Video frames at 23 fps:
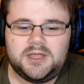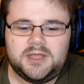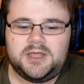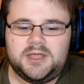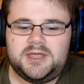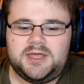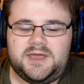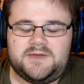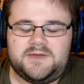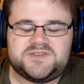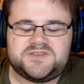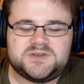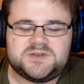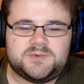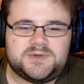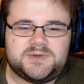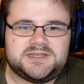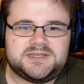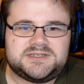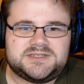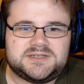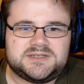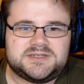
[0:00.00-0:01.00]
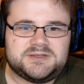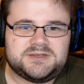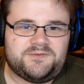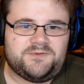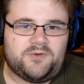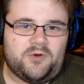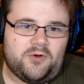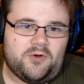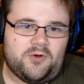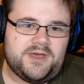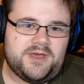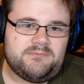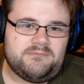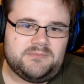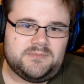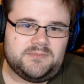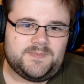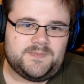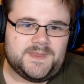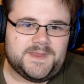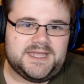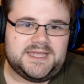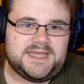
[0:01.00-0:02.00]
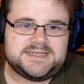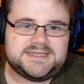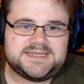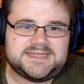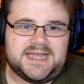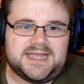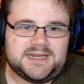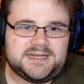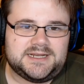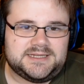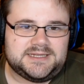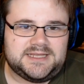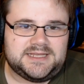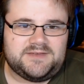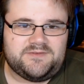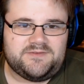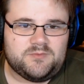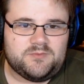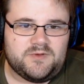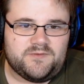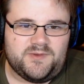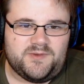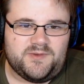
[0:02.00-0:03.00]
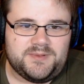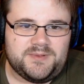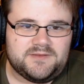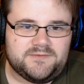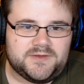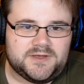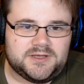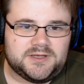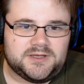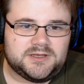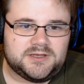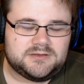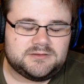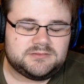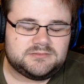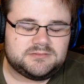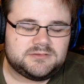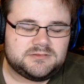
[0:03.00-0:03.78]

If someone else does it for him, is that going to leave him with a bit of a